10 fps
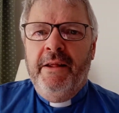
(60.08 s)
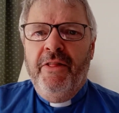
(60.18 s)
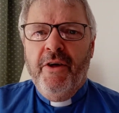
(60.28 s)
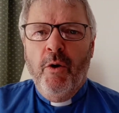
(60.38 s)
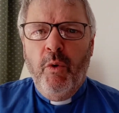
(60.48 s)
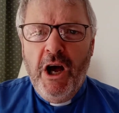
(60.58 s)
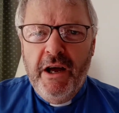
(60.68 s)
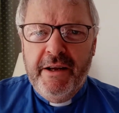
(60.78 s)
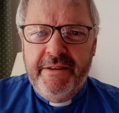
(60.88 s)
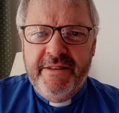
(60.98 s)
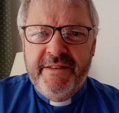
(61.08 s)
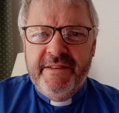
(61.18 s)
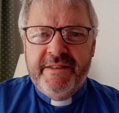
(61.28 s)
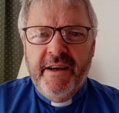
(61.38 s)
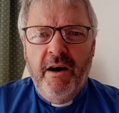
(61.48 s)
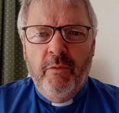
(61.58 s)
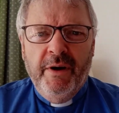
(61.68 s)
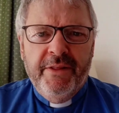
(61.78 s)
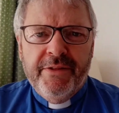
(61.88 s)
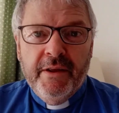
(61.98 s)
the words to start
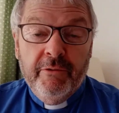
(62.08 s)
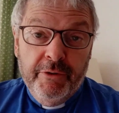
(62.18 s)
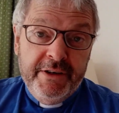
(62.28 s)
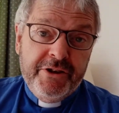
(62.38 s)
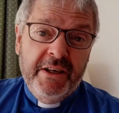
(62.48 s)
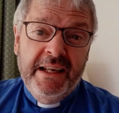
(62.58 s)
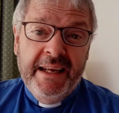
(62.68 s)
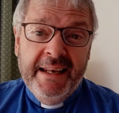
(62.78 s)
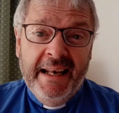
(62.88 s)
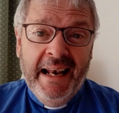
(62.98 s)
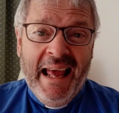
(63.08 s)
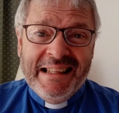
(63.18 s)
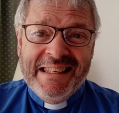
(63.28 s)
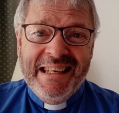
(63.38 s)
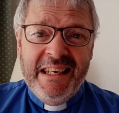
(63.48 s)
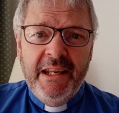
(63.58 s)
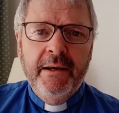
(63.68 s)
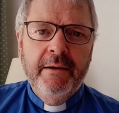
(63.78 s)
with, originally in Latin,